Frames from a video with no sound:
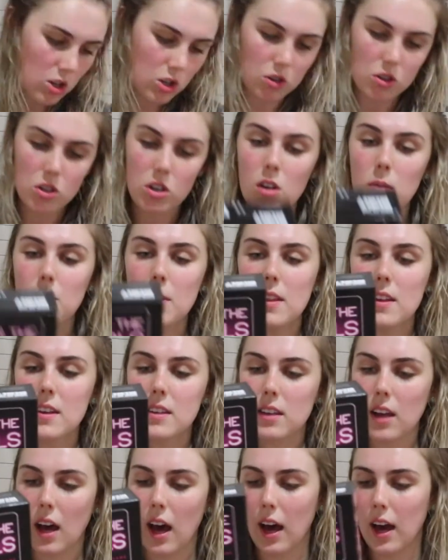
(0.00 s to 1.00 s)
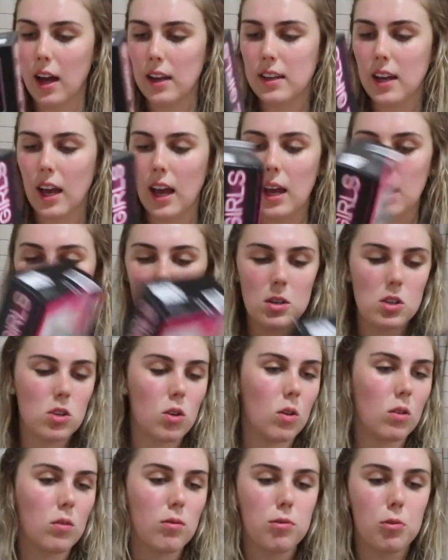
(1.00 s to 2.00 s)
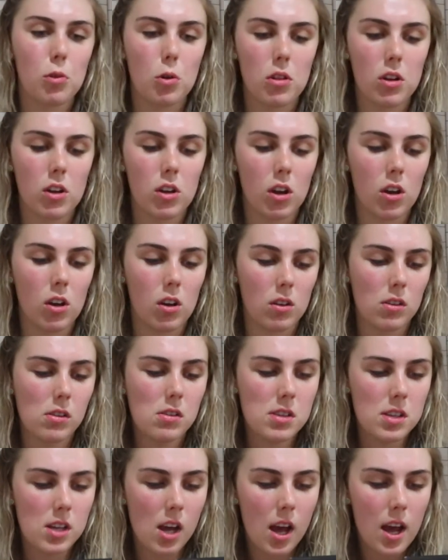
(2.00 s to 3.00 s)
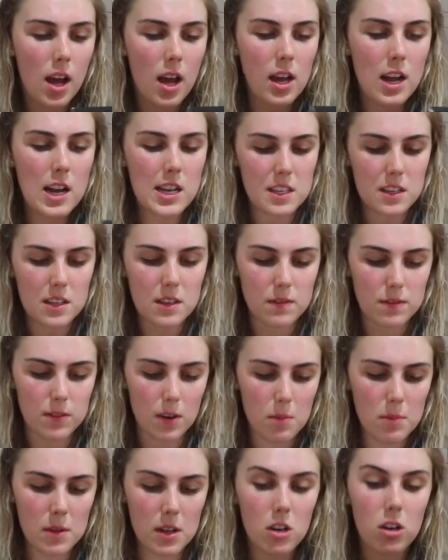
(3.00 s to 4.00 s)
She also got me this card game. It's called For the Girls. It's from the